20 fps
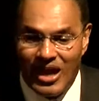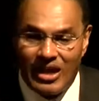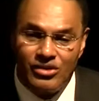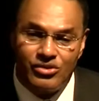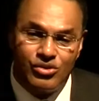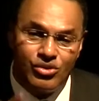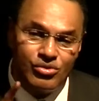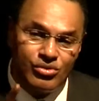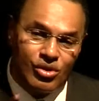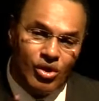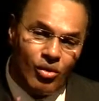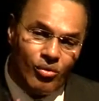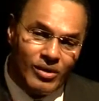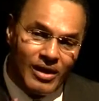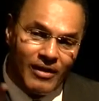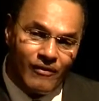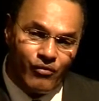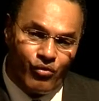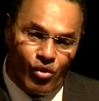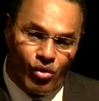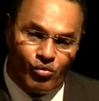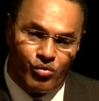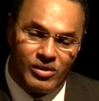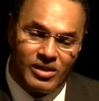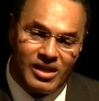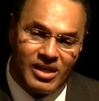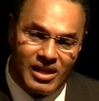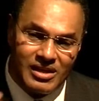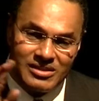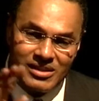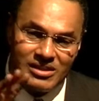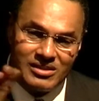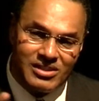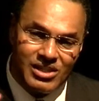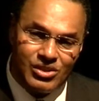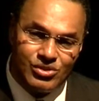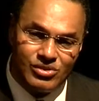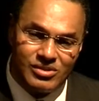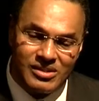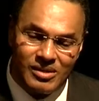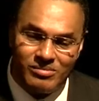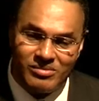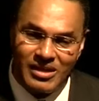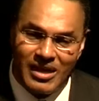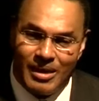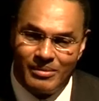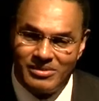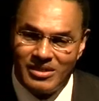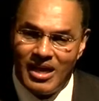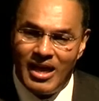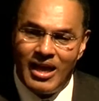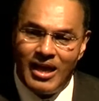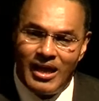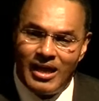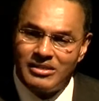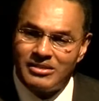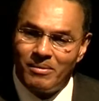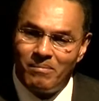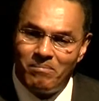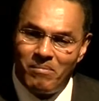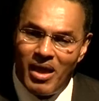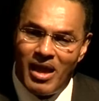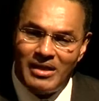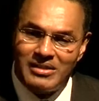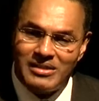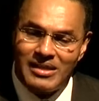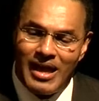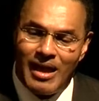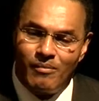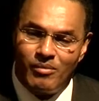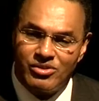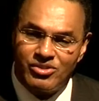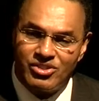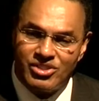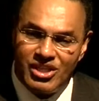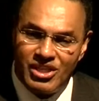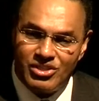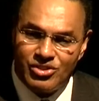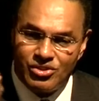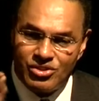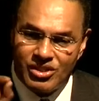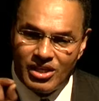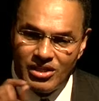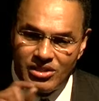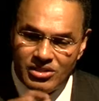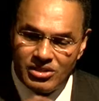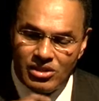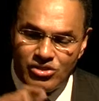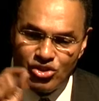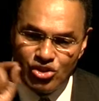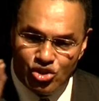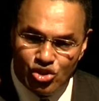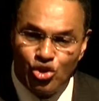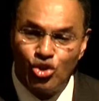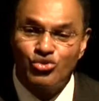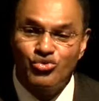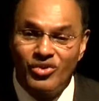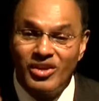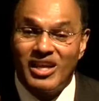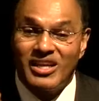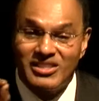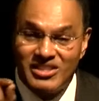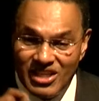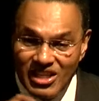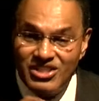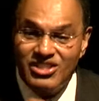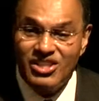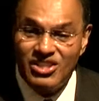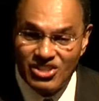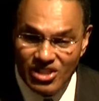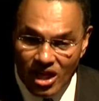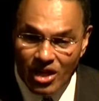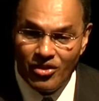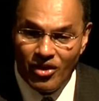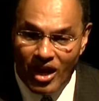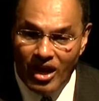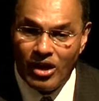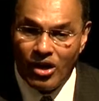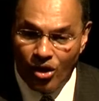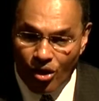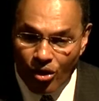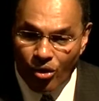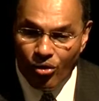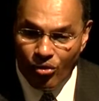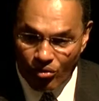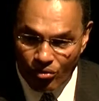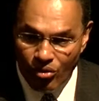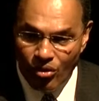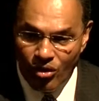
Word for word: I do know when I work with kids and teachers sometimes, it's amazing how much teachers can, children can teach each other and learn,